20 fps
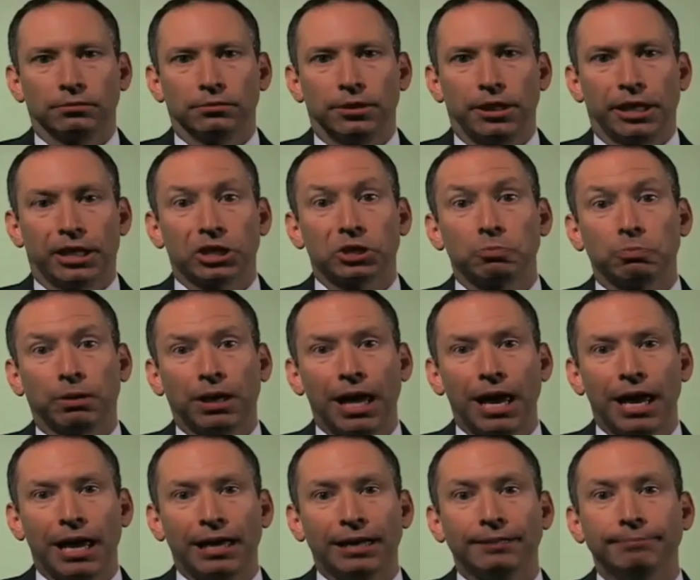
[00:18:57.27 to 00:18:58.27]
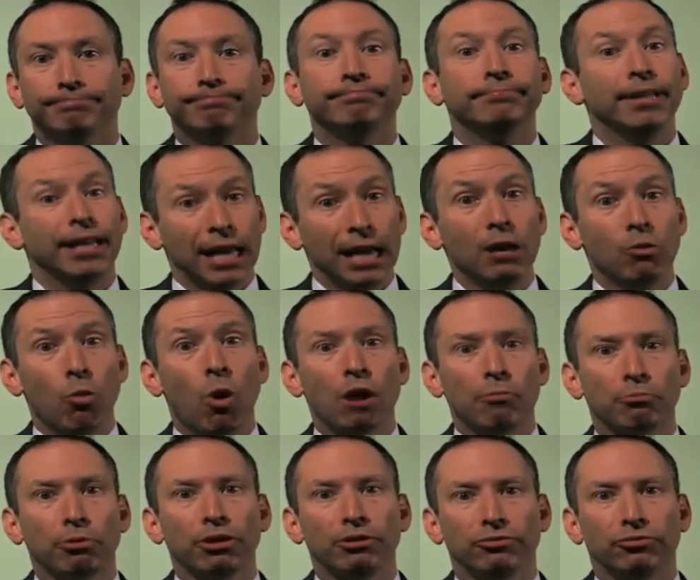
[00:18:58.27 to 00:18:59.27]
Explain, in one
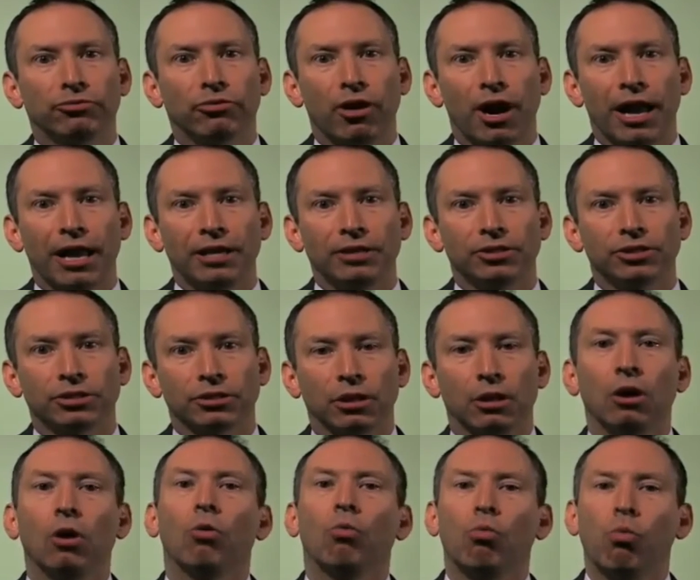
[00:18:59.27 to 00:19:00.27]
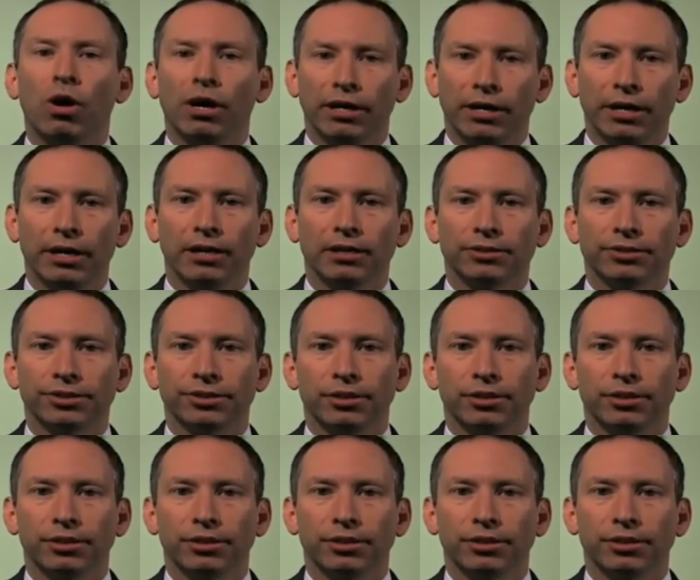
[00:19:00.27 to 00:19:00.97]
brief phrase, what it is.